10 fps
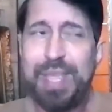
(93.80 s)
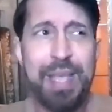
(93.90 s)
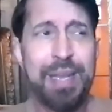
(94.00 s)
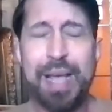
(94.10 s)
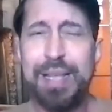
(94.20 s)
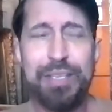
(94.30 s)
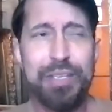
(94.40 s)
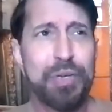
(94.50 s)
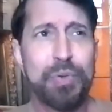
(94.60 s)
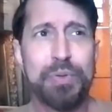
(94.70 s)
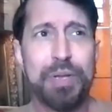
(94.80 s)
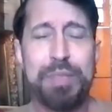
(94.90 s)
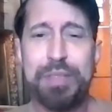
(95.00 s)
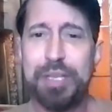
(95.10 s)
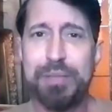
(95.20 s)
and I, you know, I
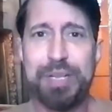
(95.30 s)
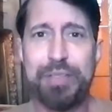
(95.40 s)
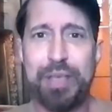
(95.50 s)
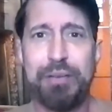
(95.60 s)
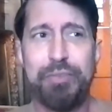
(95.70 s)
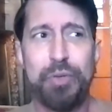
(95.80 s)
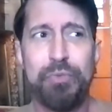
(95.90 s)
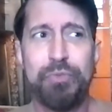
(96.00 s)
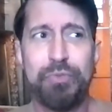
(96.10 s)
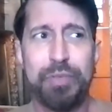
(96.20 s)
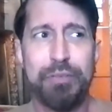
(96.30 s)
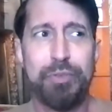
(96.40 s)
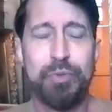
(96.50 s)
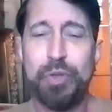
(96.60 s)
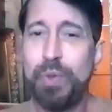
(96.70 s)
mean, think about that. If you've, if
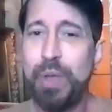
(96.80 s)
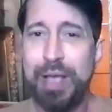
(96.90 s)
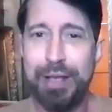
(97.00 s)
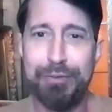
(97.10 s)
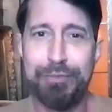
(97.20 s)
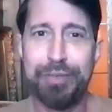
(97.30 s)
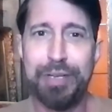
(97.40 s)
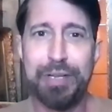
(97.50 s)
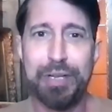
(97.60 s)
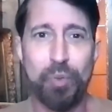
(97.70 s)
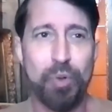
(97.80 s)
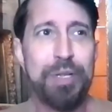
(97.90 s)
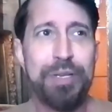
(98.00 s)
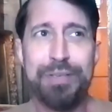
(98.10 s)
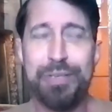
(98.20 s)
you know you have a
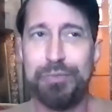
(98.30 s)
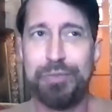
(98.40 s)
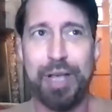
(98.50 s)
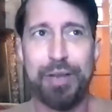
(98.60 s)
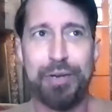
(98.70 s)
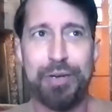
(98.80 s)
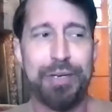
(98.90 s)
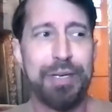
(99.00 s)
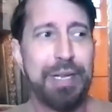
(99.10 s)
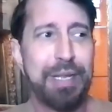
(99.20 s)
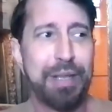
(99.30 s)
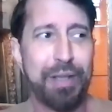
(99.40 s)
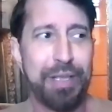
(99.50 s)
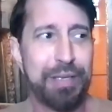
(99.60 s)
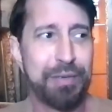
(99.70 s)
woman, you've got her
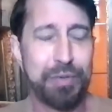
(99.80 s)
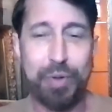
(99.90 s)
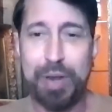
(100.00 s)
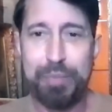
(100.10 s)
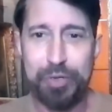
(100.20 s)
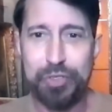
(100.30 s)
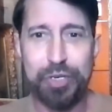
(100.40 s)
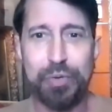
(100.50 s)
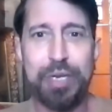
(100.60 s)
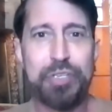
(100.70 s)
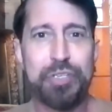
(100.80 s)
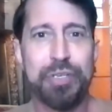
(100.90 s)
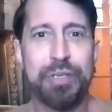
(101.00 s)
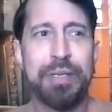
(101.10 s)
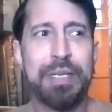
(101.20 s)
in grandparents'
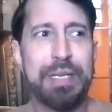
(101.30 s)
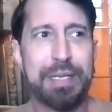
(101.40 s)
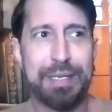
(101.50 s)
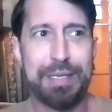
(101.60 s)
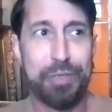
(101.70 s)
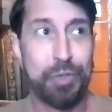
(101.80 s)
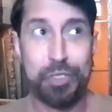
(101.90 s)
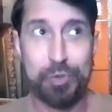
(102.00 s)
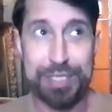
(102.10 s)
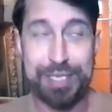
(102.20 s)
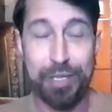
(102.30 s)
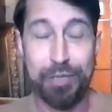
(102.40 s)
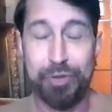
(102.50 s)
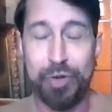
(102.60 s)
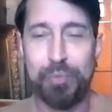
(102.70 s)
generation, uh, you know, she was a
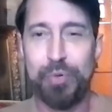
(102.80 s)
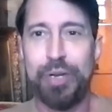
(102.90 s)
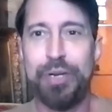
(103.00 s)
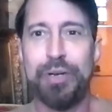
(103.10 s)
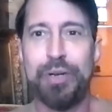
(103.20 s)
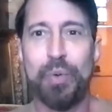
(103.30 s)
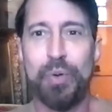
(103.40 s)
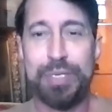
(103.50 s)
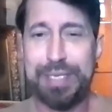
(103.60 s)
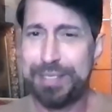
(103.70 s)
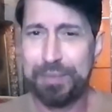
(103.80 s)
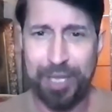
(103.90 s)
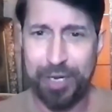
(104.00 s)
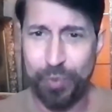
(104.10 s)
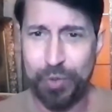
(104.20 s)
telephone operator or did some
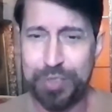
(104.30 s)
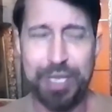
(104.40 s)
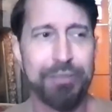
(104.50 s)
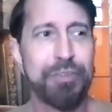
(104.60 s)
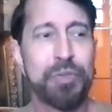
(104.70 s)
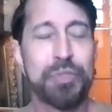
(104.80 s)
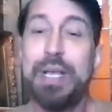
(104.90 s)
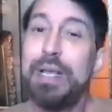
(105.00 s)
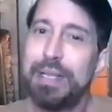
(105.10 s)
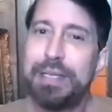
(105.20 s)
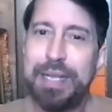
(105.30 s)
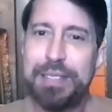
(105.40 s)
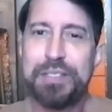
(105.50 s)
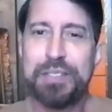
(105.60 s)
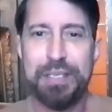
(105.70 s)
kind of work with telephones. Like
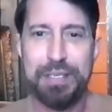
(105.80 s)
that's,